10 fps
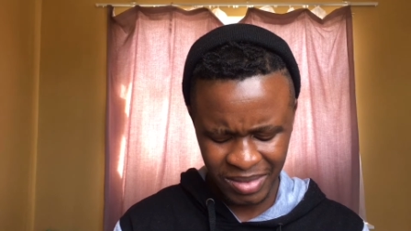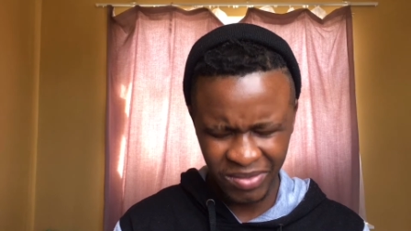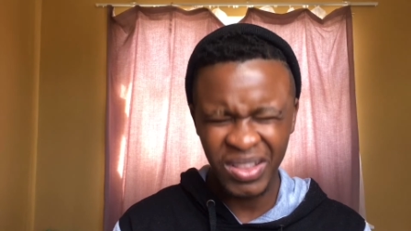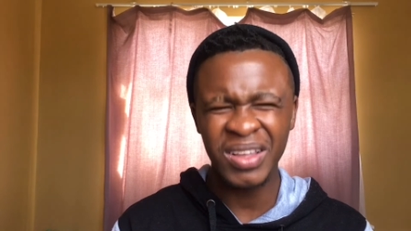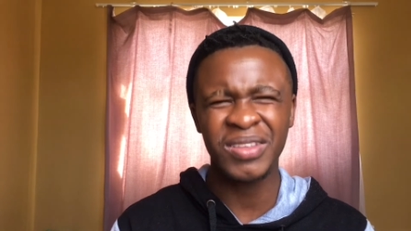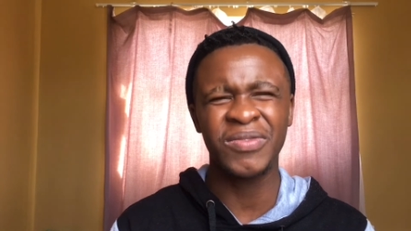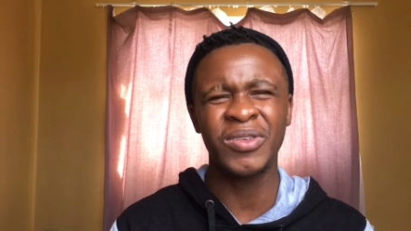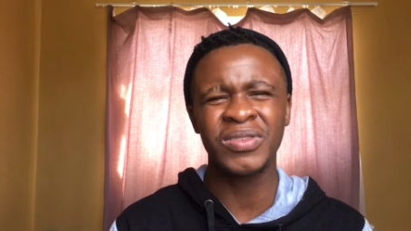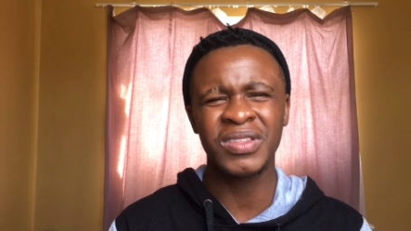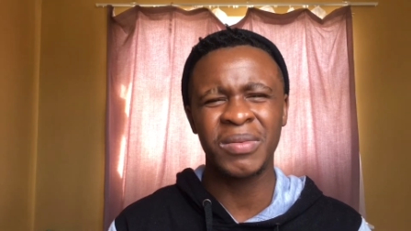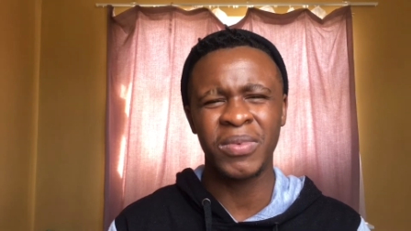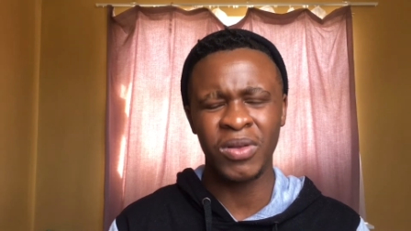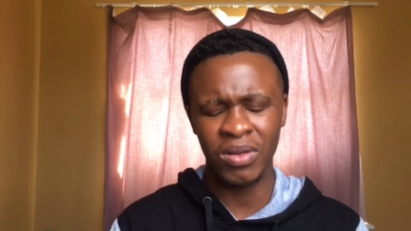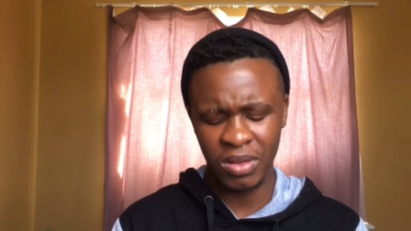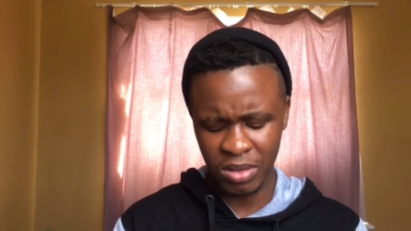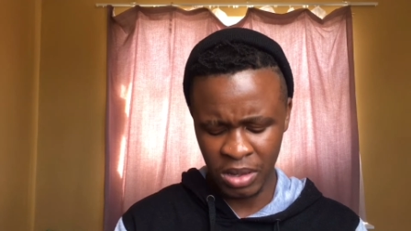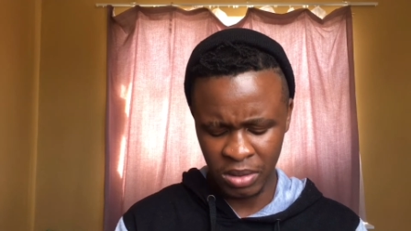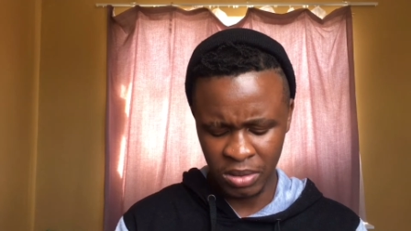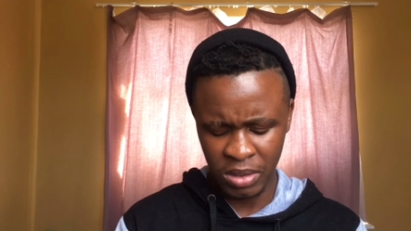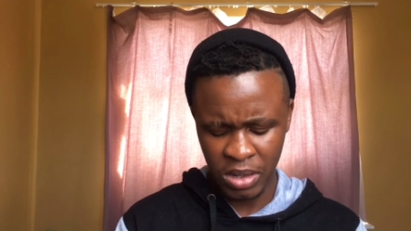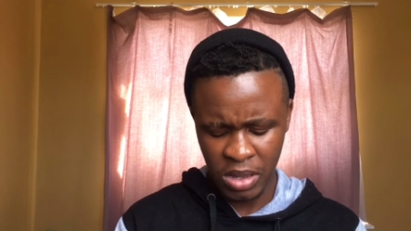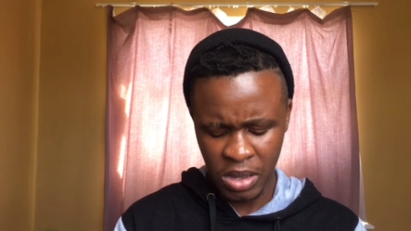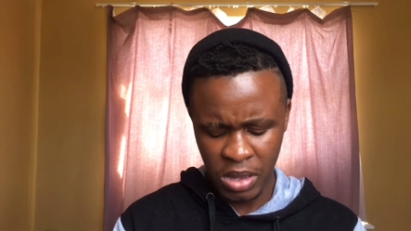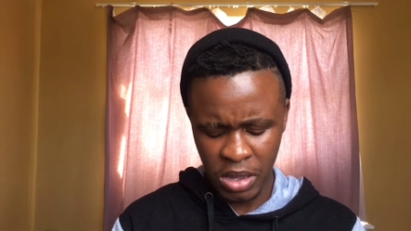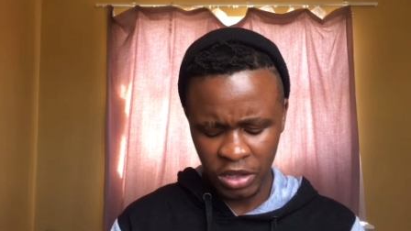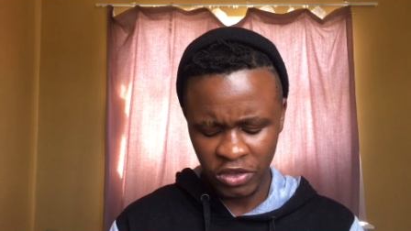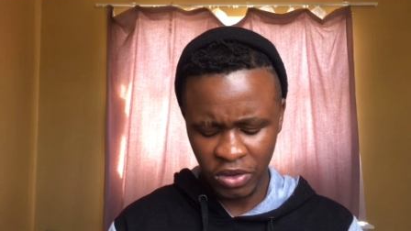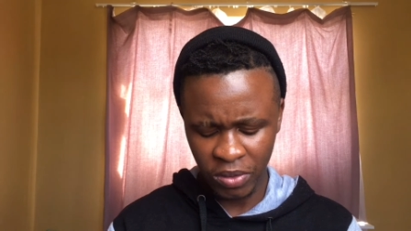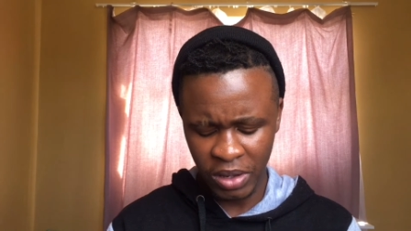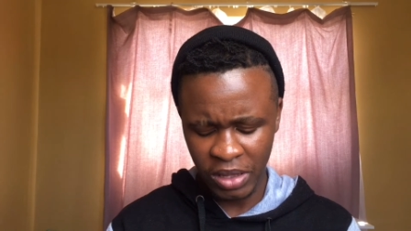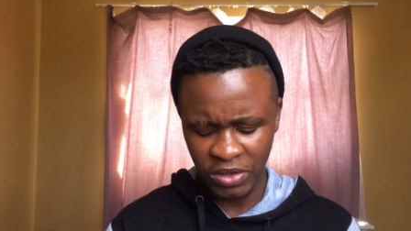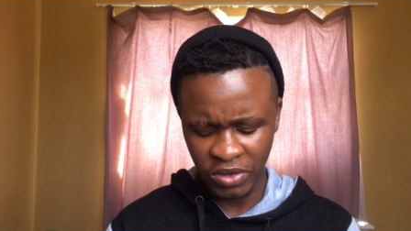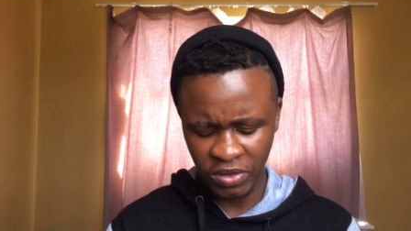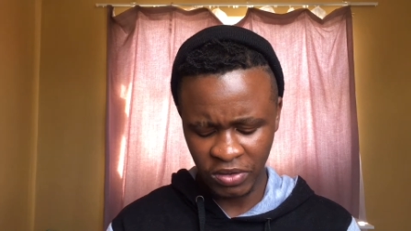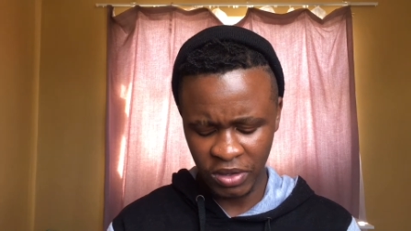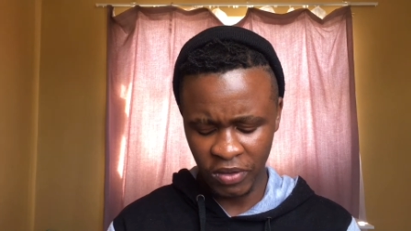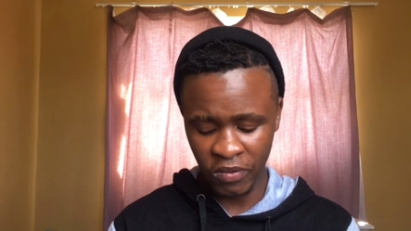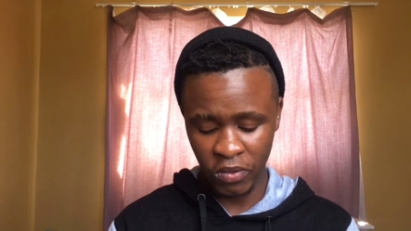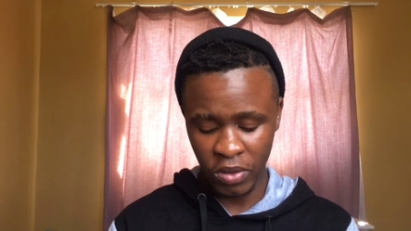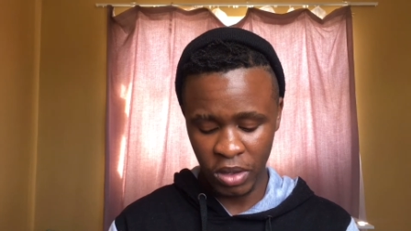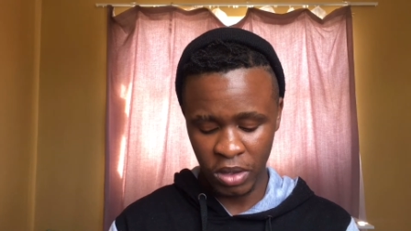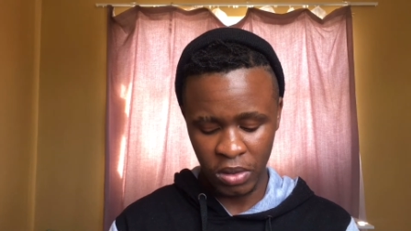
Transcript: i feel like they've lost the plot and storyline is just everywhere